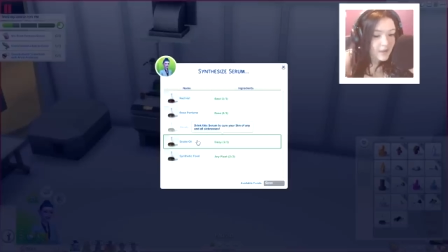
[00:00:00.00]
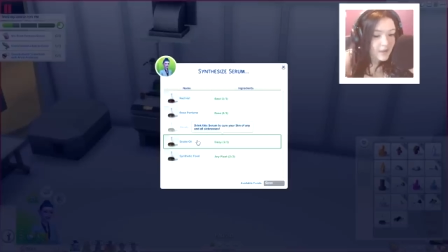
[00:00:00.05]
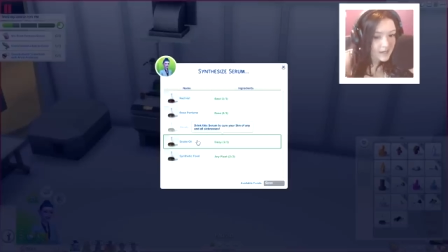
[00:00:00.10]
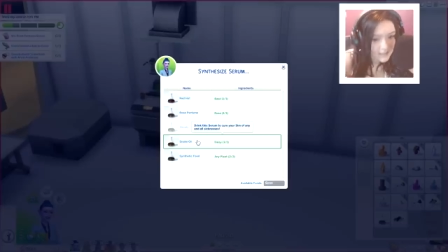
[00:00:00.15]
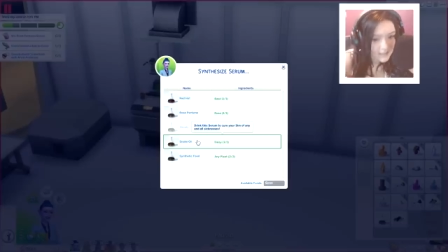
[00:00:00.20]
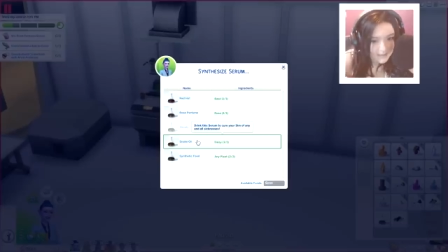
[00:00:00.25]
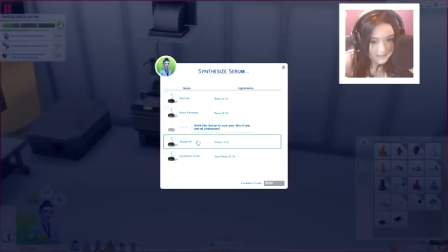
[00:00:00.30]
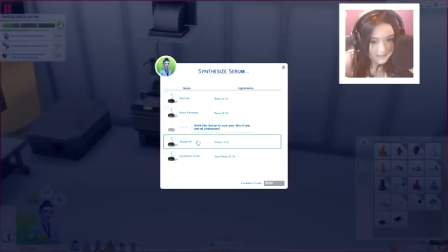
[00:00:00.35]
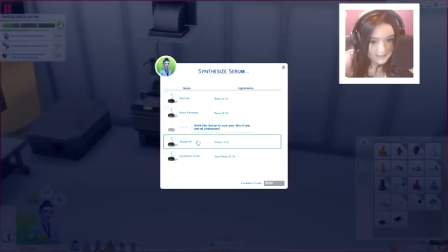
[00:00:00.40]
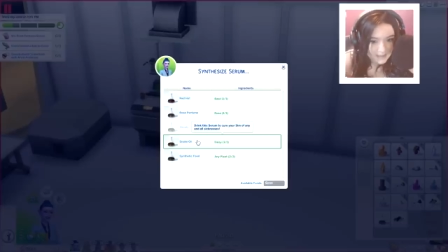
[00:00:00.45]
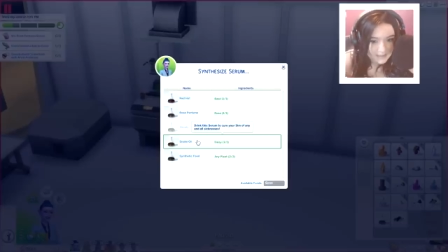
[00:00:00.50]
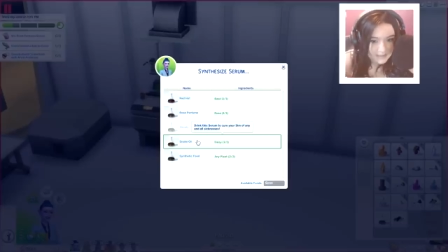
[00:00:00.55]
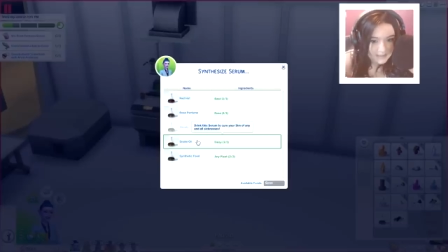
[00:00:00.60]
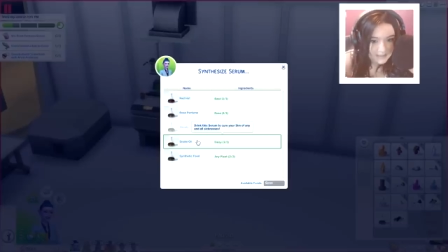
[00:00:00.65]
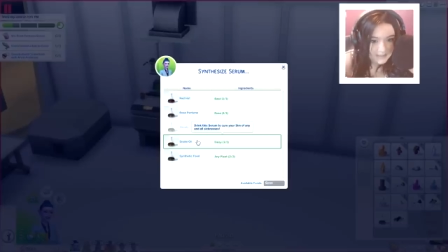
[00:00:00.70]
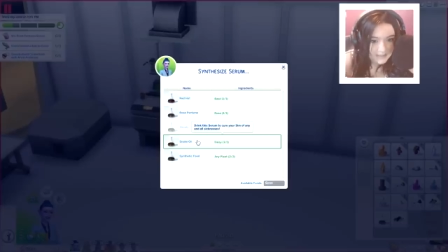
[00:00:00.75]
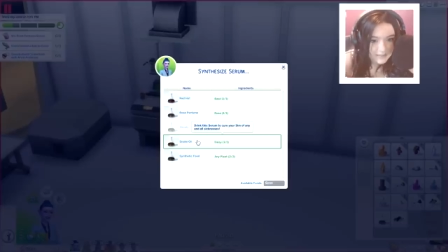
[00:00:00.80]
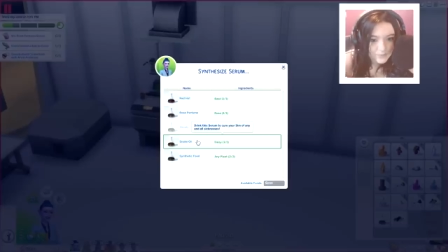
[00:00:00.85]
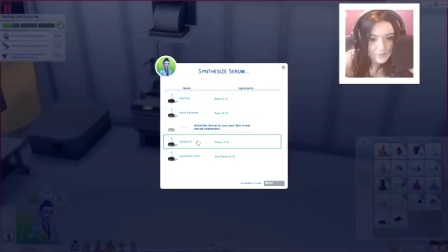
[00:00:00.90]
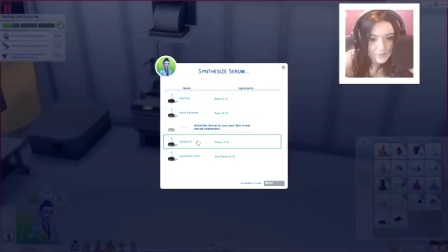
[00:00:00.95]
of any
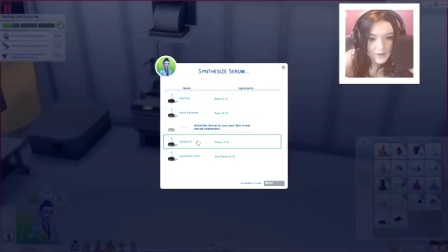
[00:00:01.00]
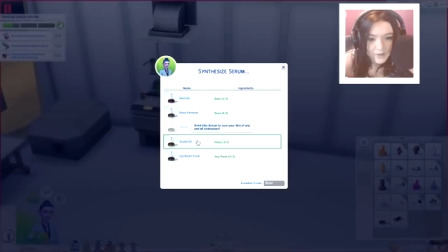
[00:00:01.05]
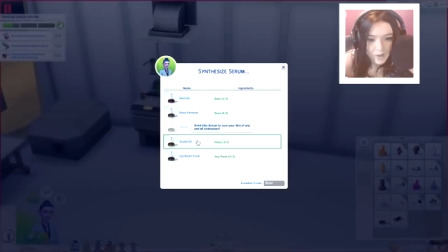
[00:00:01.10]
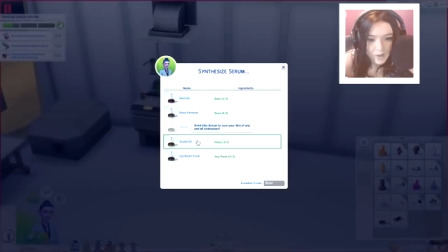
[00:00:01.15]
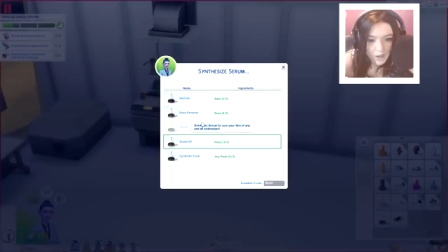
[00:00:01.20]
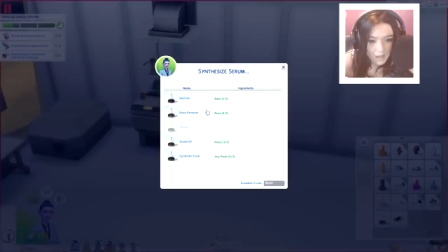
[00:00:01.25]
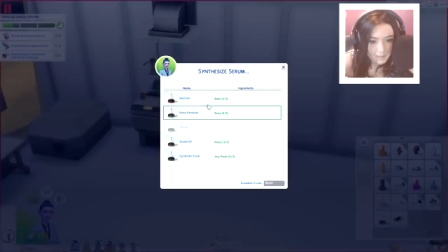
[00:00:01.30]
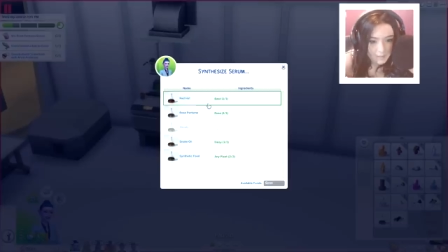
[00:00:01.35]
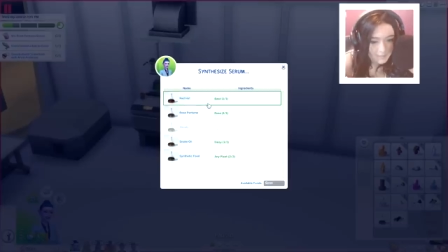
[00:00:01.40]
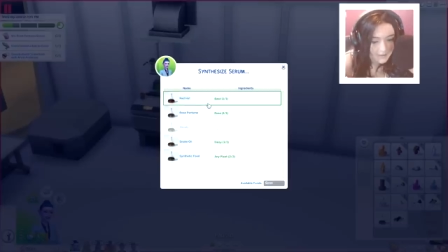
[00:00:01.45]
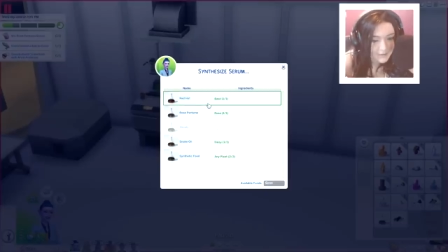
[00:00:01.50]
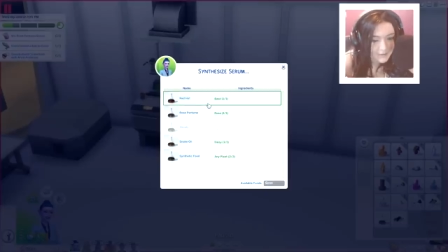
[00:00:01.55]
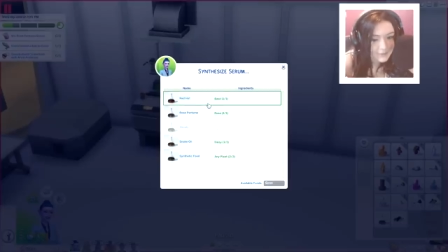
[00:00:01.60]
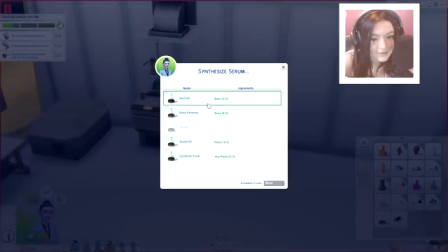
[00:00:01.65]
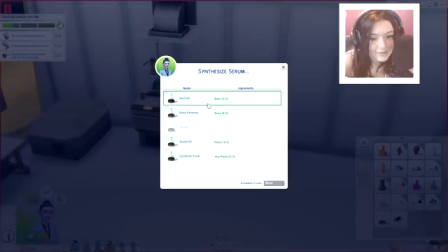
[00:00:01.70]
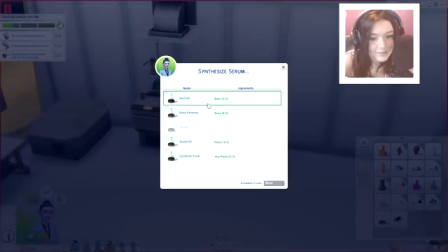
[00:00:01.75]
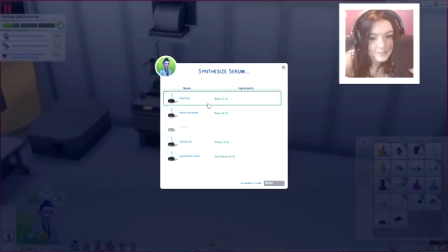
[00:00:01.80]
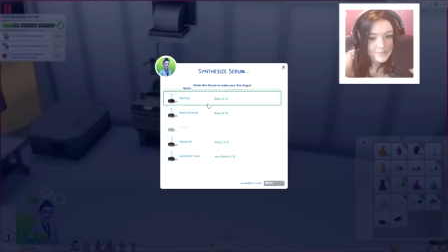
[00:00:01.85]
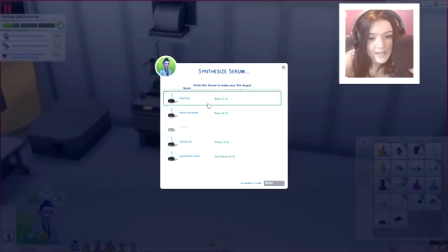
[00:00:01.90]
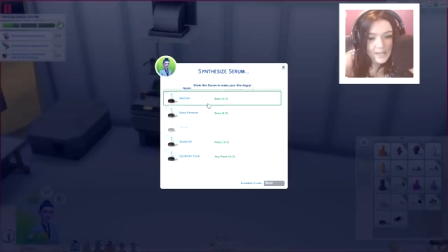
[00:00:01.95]
sickness. Red hot
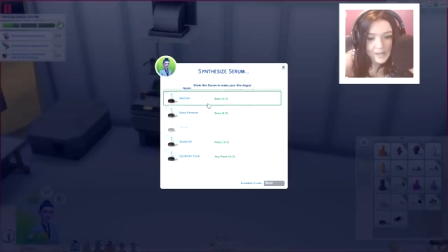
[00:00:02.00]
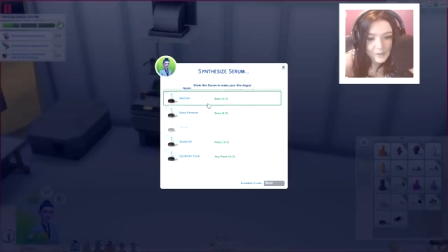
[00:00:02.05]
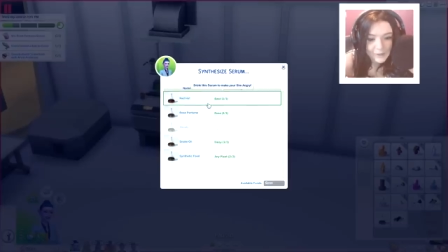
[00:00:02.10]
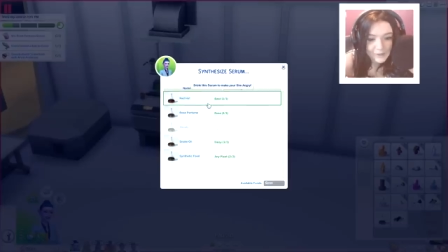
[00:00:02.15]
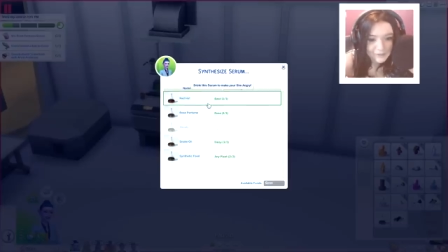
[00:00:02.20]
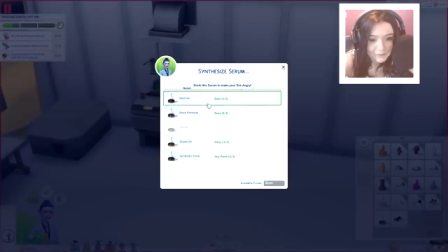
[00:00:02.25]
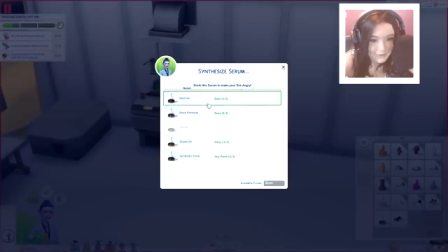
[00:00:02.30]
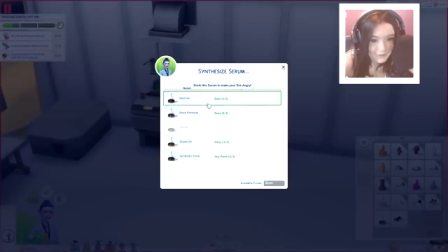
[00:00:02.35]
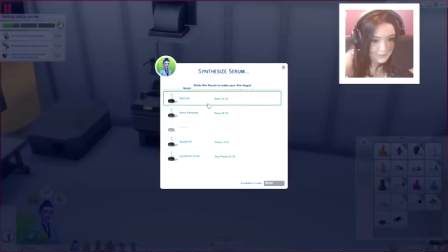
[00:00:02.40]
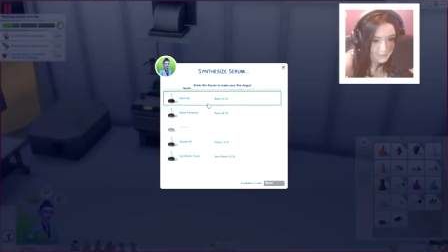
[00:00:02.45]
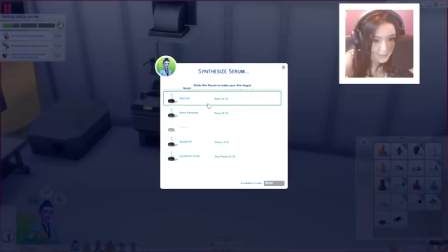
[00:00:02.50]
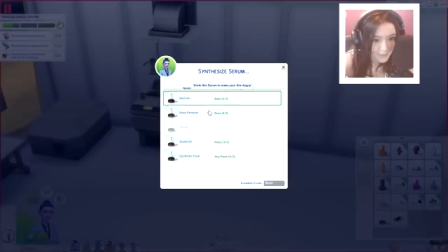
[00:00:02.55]
makes your Sims angry.